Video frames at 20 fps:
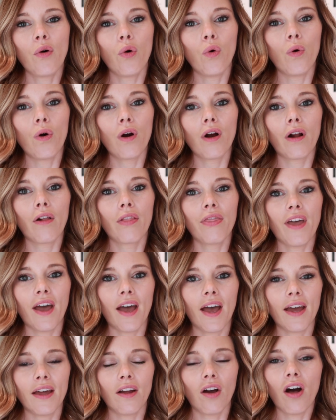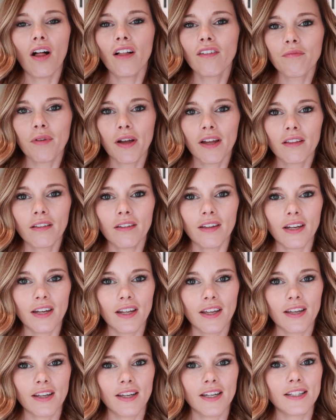or that all of my
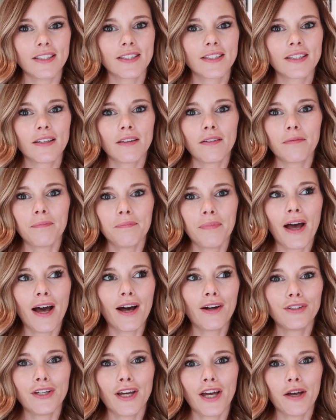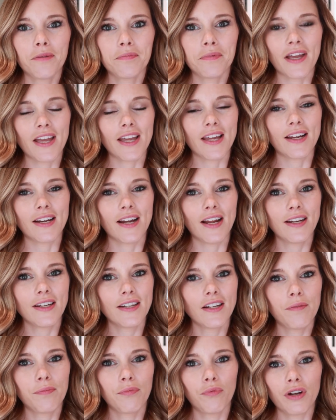cleaning gets piled up and I
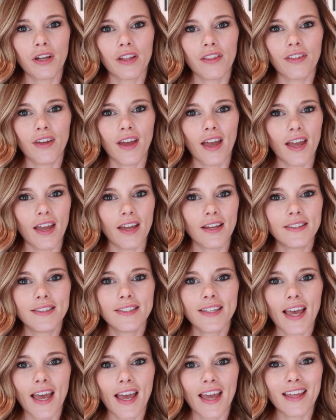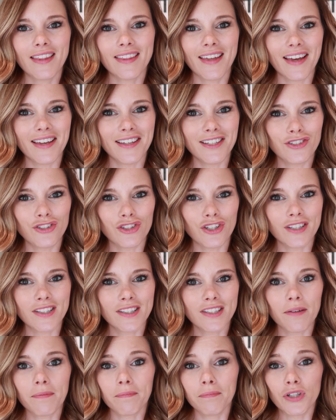ended up with a day that is
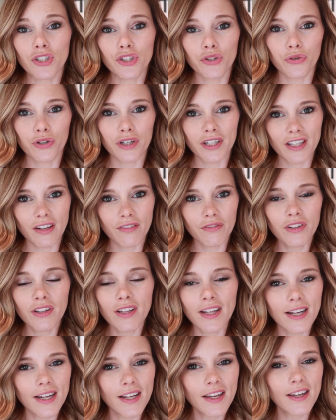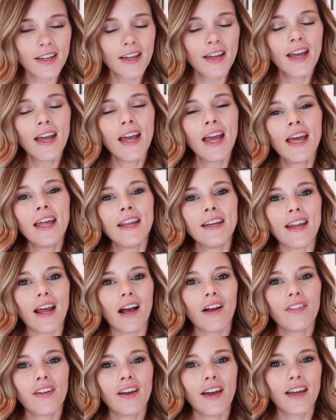just majority of cleaning.
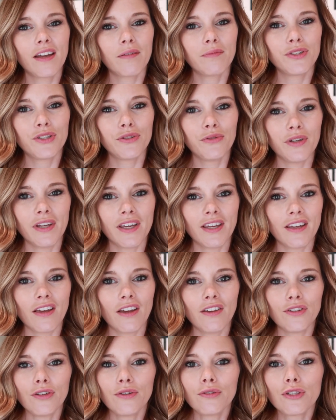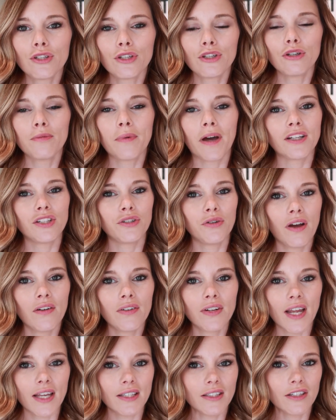Now that I'm doing YouTube, I do
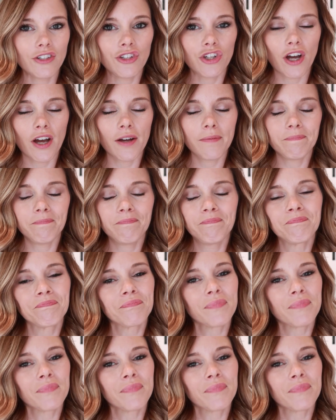have an Etsy shop,